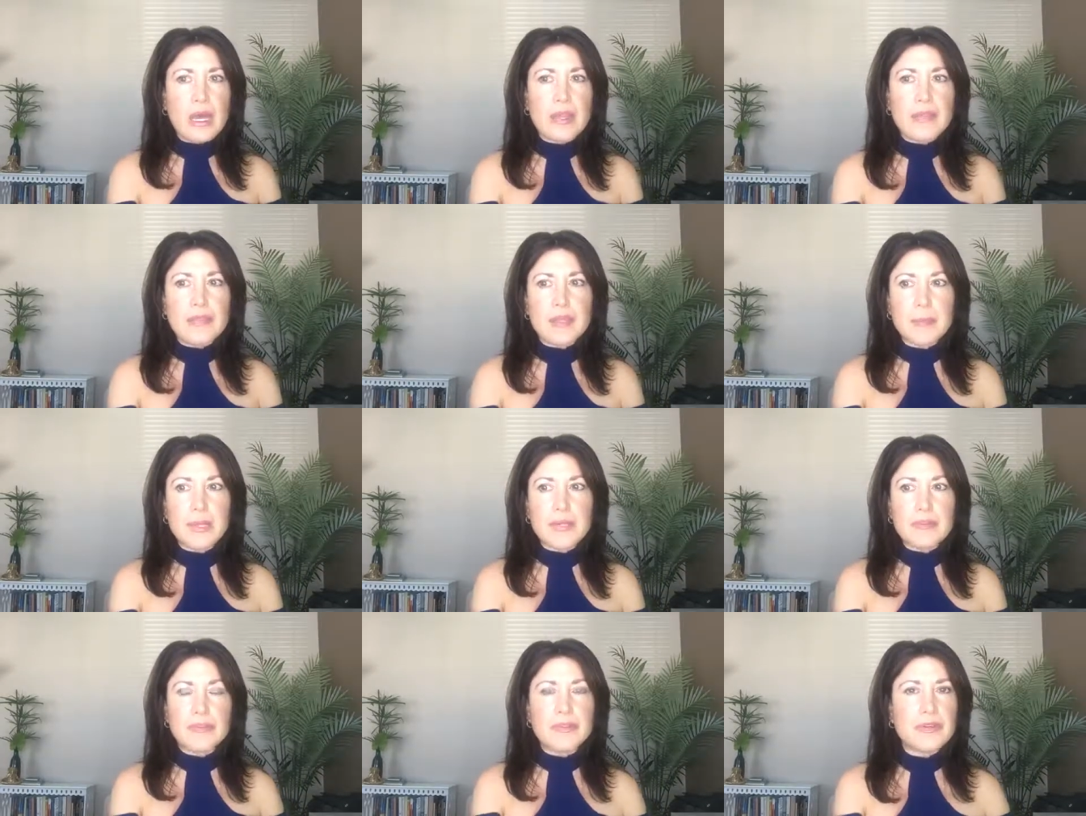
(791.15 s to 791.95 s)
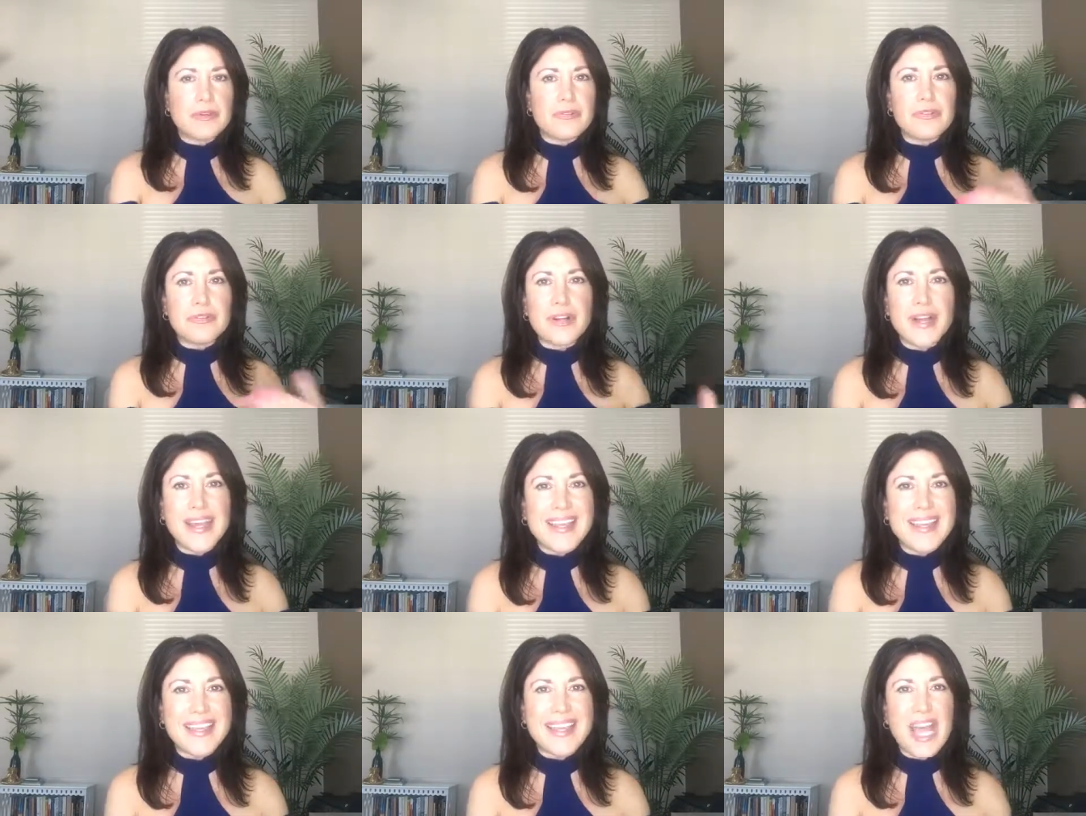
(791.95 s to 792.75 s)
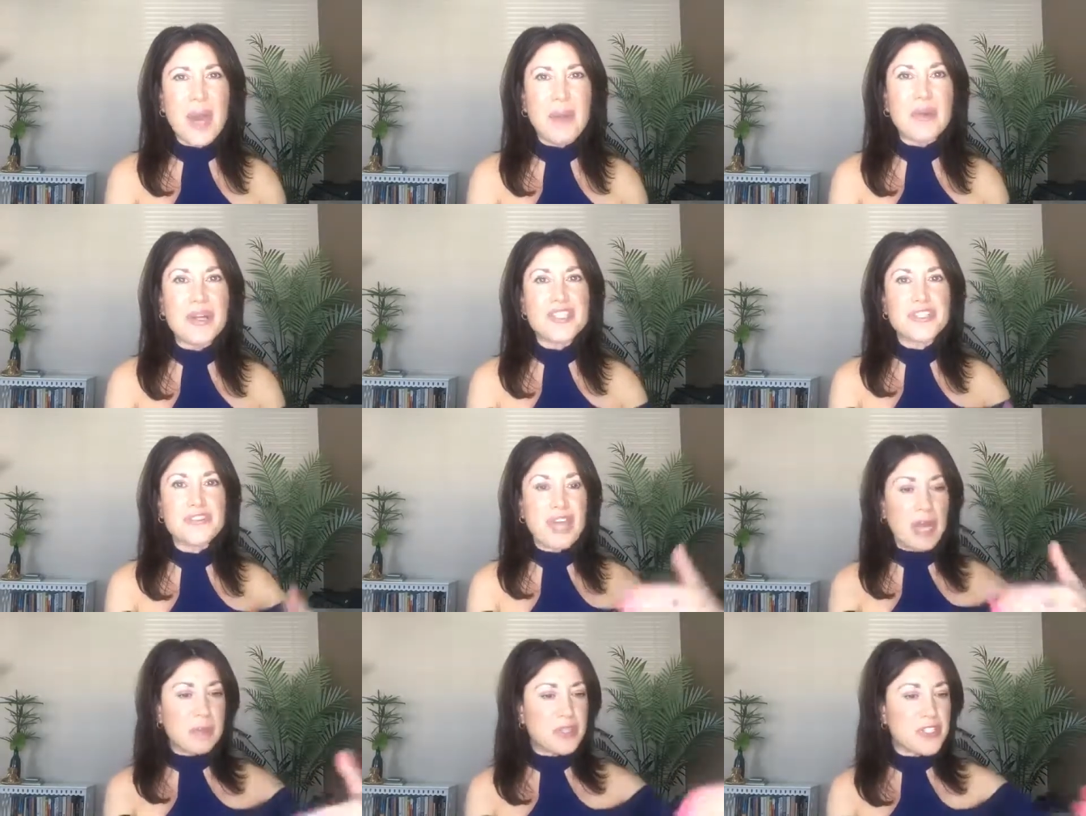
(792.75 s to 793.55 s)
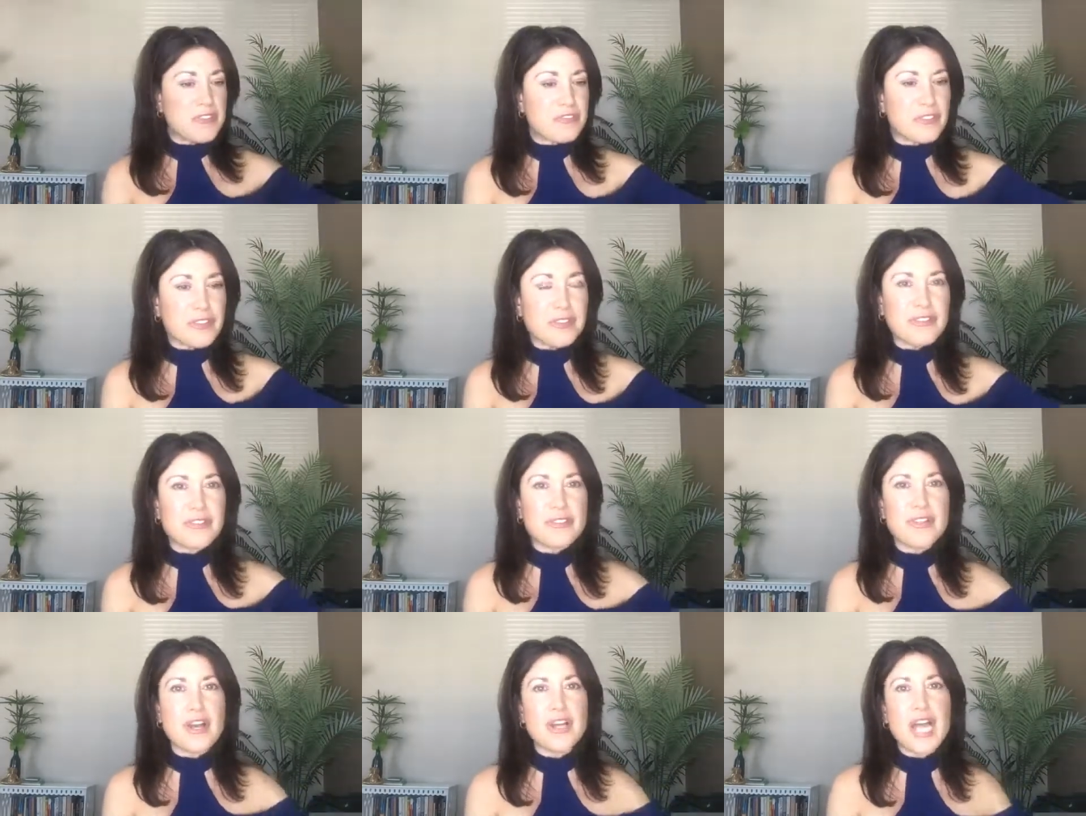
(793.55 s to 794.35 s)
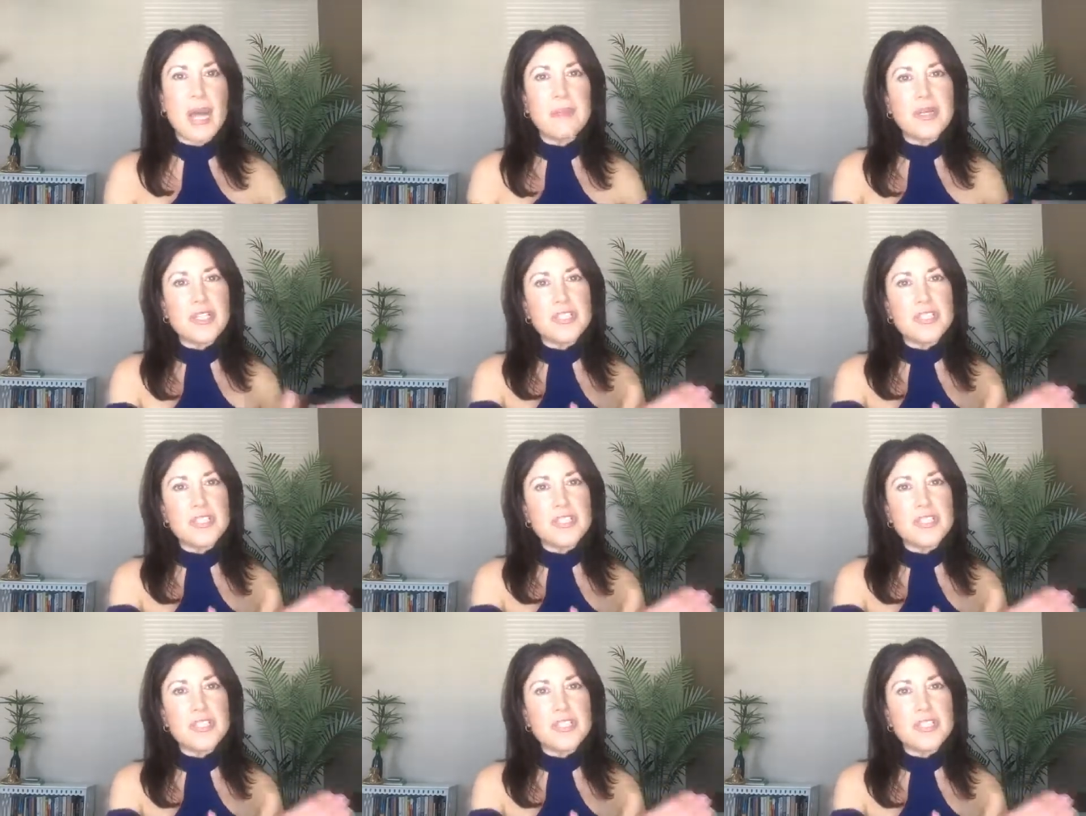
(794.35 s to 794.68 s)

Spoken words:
Think about, if you're hiking, how much further along, how